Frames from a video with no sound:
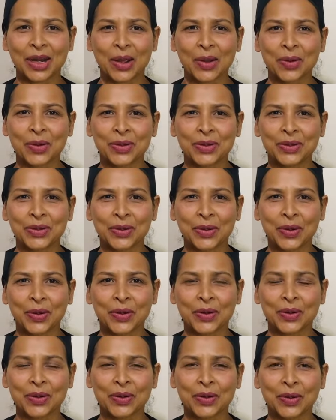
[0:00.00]
How are you
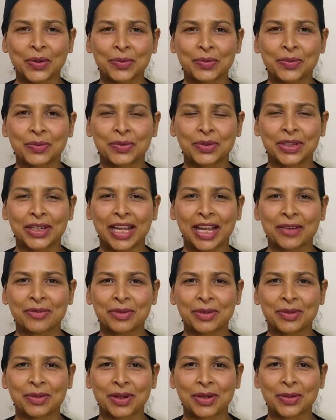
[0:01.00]
all? Hopefully
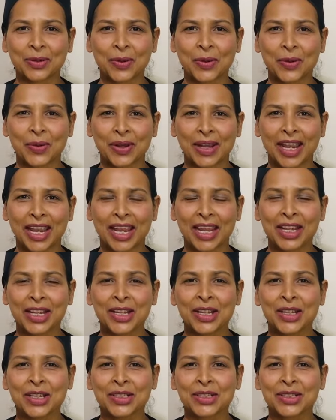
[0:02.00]
everyone okay.
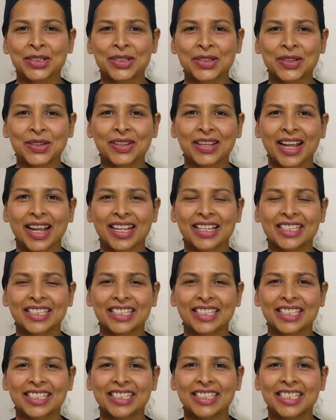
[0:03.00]
So guys,
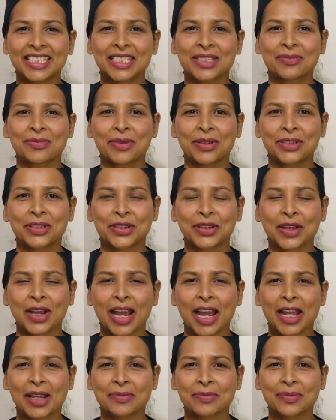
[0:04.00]
in this video
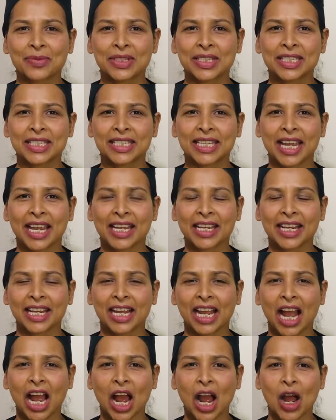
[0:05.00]
I'm
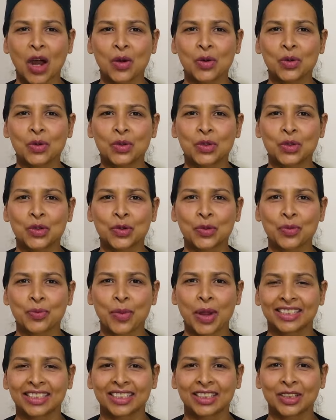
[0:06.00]
sharing how to
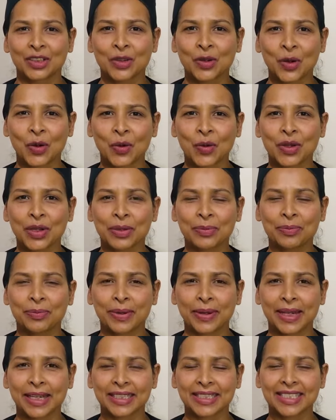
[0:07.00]
make glowing
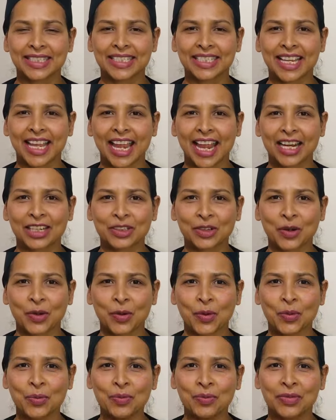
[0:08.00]
base at
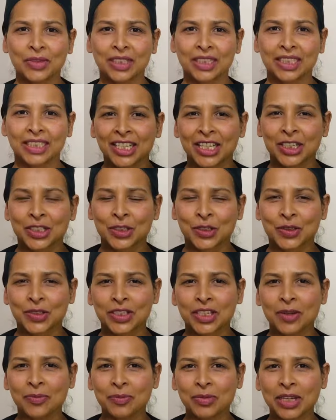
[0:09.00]
home. So
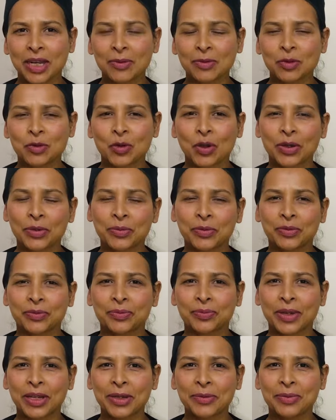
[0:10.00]
sometimes we are
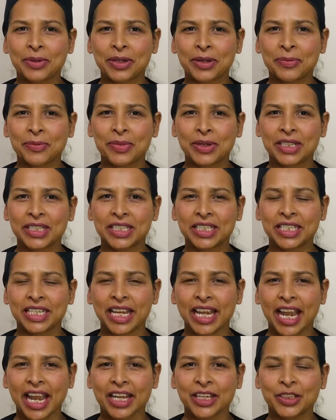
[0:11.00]
very
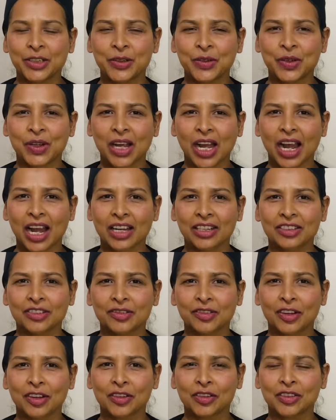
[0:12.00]
busy and you can't
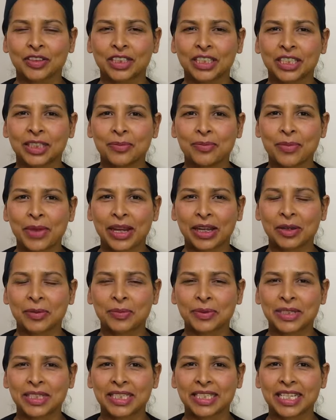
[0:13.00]
follow the makeup
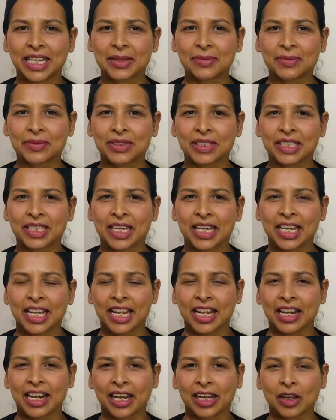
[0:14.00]
steps
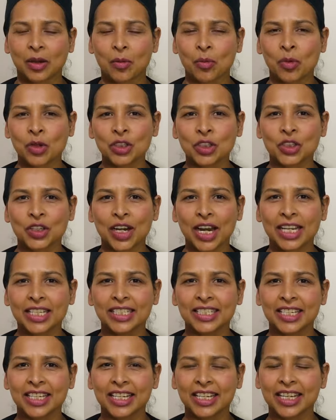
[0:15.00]
like
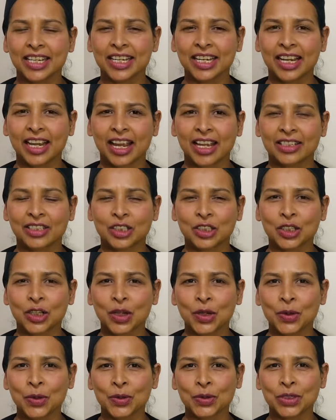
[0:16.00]
moisturizing and
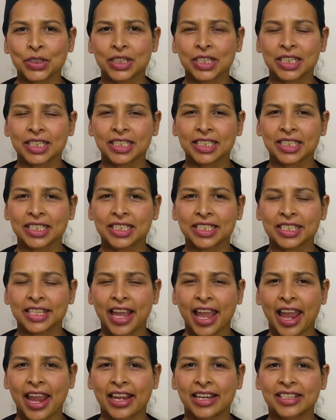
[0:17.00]
sun lotions
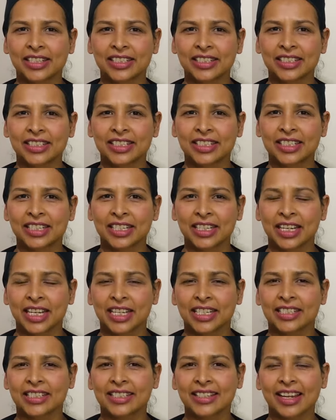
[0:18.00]
and
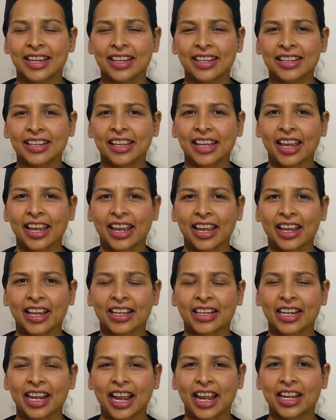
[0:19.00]

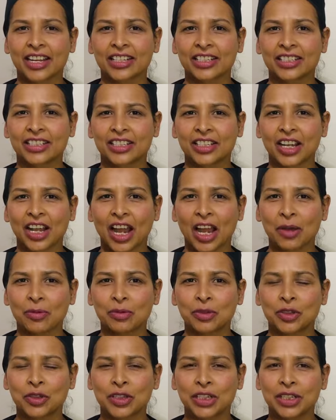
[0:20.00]
skincare, and you have
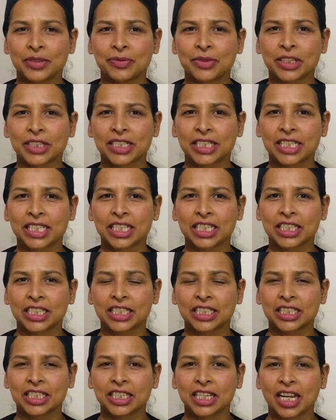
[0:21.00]
to leave your
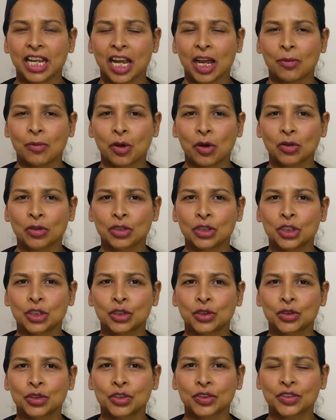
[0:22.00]
skin about
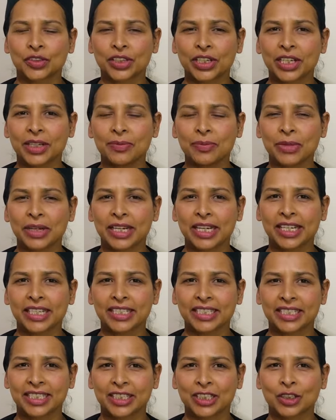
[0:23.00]
2 to 3
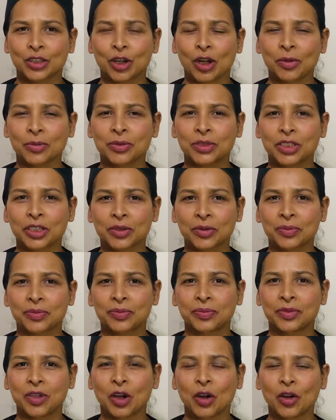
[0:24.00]
minutes to observe
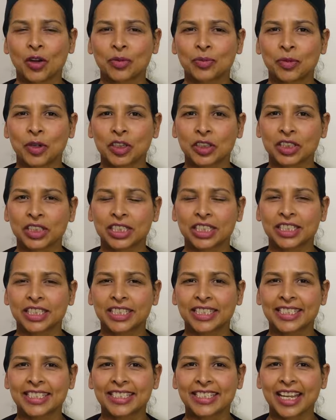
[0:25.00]
all products in
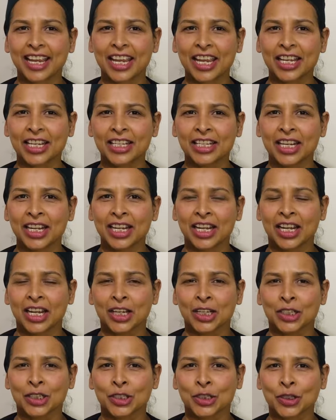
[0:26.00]
your skin.
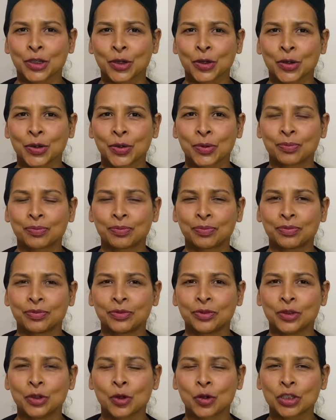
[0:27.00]
So
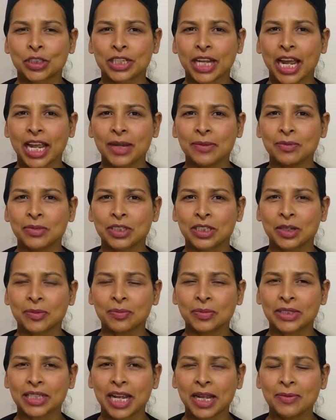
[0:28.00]
no time
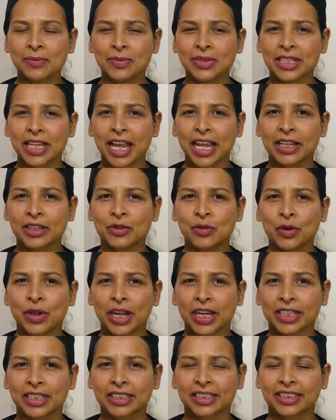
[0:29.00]
sometimes, and we
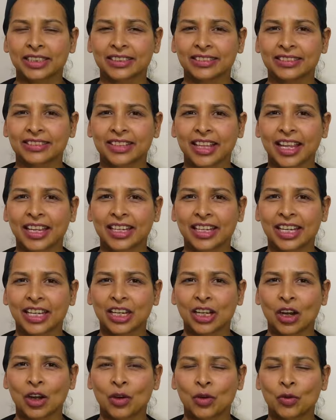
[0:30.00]
are
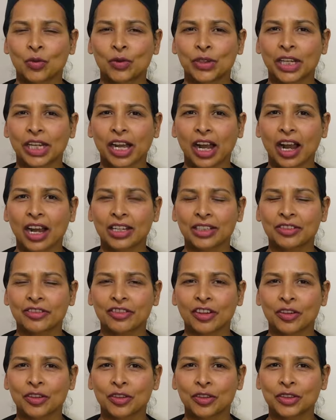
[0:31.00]
thinking, oh, we can't
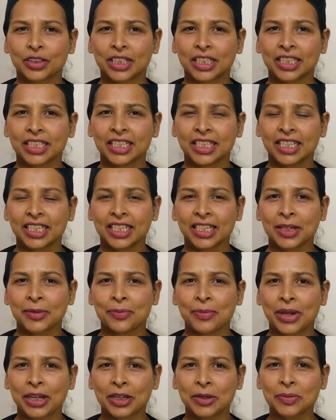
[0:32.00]
follow the
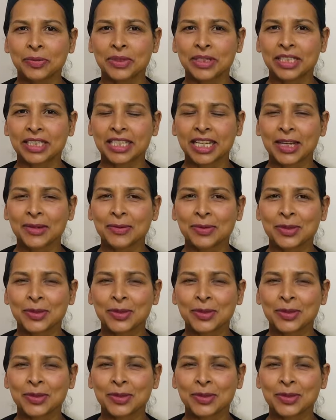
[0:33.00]
makeup steps.